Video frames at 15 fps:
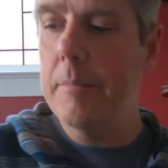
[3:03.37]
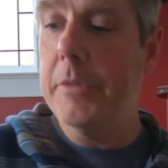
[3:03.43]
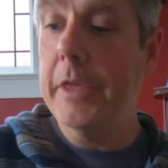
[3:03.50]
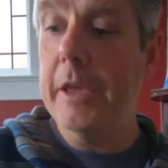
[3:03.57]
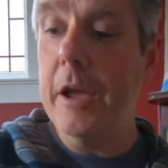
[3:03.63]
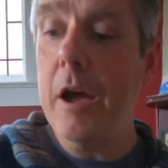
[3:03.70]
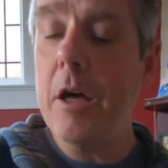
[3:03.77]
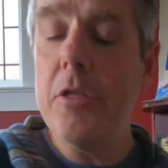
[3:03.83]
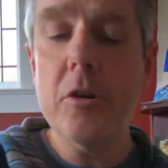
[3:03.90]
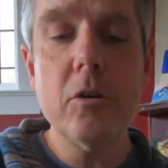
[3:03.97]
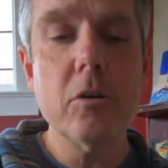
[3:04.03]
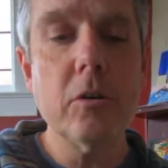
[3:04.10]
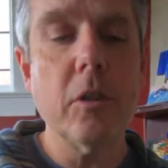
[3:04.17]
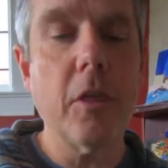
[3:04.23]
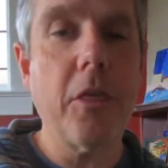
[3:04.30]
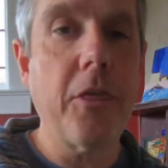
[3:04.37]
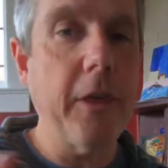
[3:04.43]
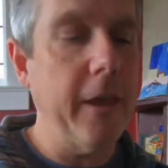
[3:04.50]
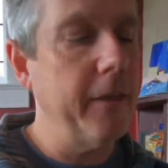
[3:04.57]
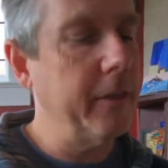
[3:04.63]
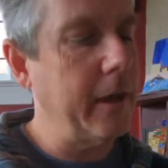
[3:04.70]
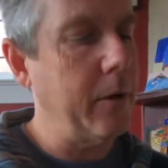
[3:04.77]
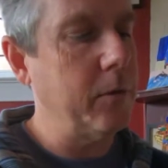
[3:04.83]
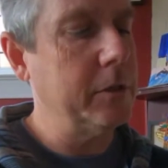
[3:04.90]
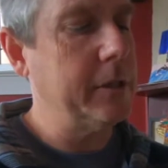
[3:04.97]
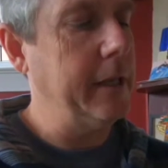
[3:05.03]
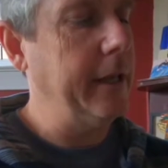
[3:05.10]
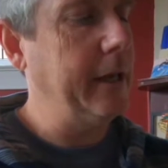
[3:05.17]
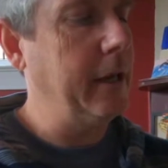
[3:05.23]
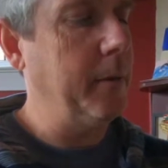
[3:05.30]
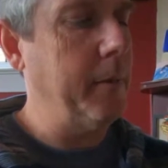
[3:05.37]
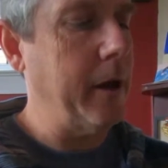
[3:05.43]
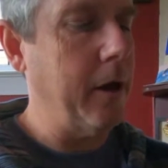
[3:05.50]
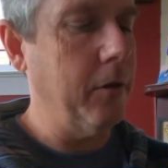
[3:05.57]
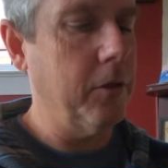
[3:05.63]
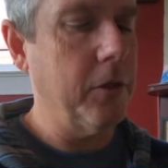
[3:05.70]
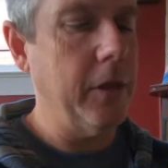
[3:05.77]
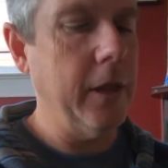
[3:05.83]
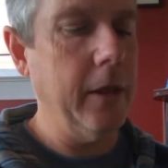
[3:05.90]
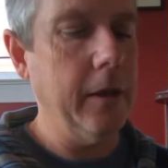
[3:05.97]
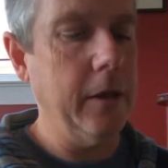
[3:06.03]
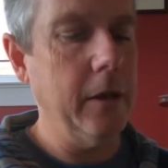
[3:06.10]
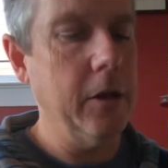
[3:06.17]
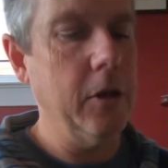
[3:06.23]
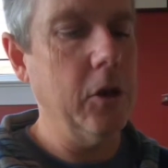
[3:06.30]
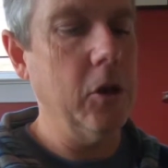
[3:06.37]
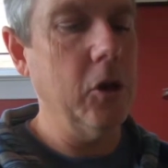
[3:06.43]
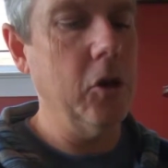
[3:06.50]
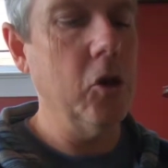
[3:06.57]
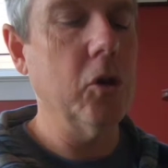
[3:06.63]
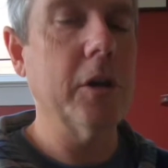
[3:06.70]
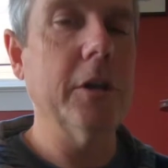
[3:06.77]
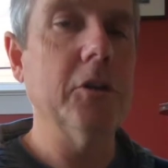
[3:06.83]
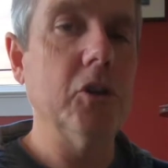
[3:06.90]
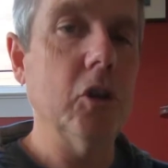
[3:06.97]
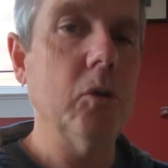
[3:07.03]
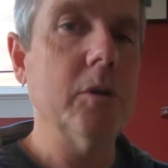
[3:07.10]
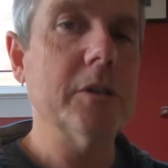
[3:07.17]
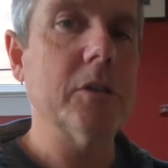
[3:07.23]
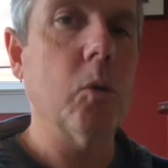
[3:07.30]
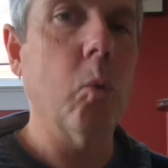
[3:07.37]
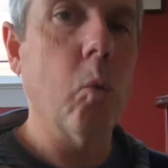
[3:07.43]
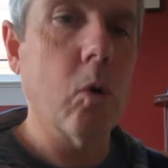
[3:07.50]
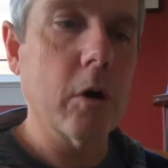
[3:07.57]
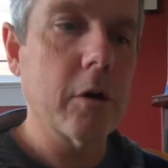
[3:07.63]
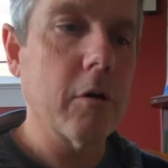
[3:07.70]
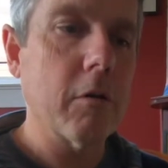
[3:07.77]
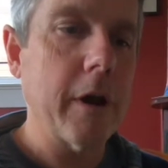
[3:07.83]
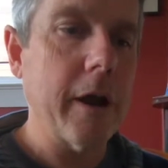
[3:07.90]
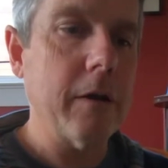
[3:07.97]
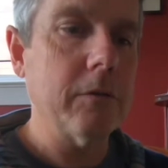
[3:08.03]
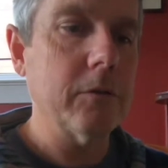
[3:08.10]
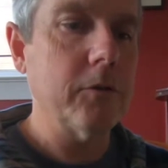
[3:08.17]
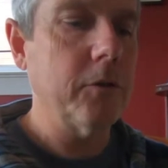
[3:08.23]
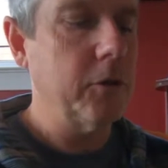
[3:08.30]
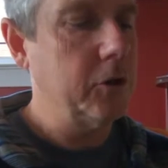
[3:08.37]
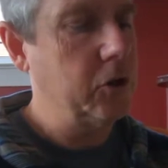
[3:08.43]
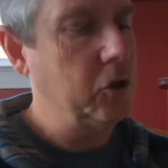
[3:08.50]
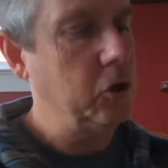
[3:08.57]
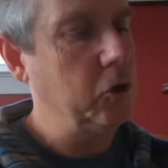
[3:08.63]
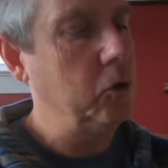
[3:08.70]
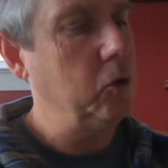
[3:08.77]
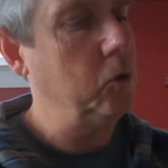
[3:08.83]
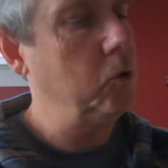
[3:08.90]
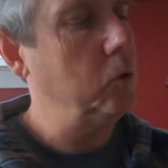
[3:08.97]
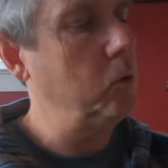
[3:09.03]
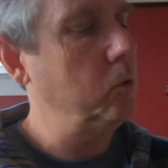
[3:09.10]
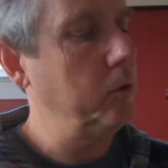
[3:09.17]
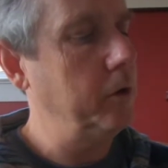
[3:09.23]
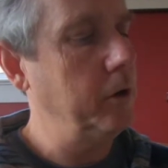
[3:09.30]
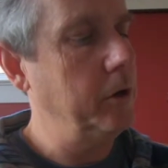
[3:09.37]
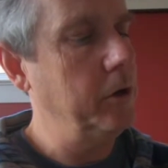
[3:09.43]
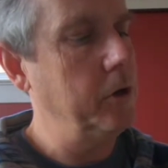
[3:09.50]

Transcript: The other thing that I was thinking about that you could do as a workaround to